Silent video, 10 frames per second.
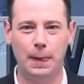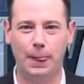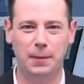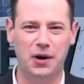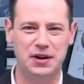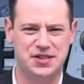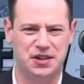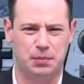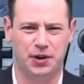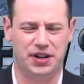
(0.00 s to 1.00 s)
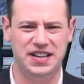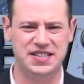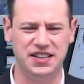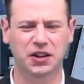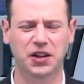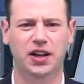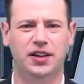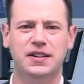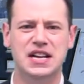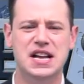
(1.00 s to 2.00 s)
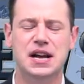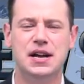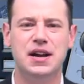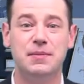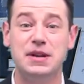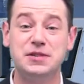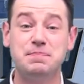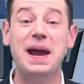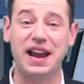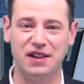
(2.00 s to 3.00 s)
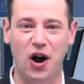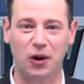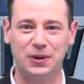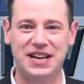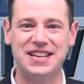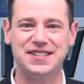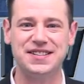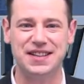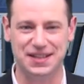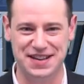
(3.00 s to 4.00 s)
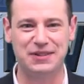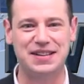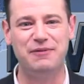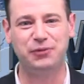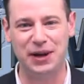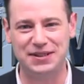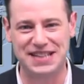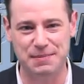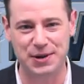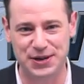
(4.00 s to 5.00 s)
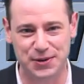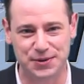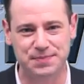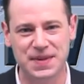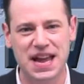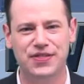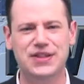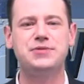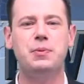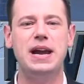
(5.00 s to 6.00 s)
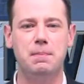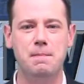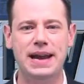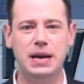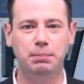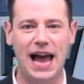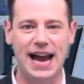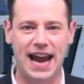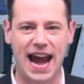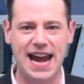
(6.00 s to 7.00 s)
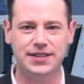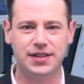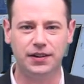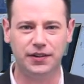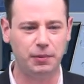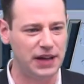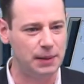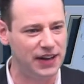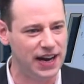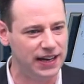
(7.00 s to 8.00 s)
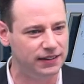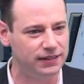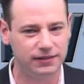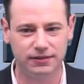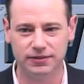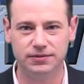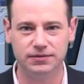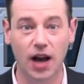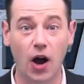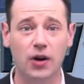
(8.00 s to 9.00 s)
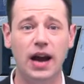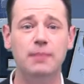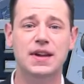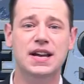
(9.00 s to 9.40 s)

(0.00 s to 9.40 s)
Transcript: Mark Zuckerberg kissing, ugh. Speaking of awkward kisses, it's now time for entertainment news. This week, Men in Black 8, are they really up to 8? Oh, okay.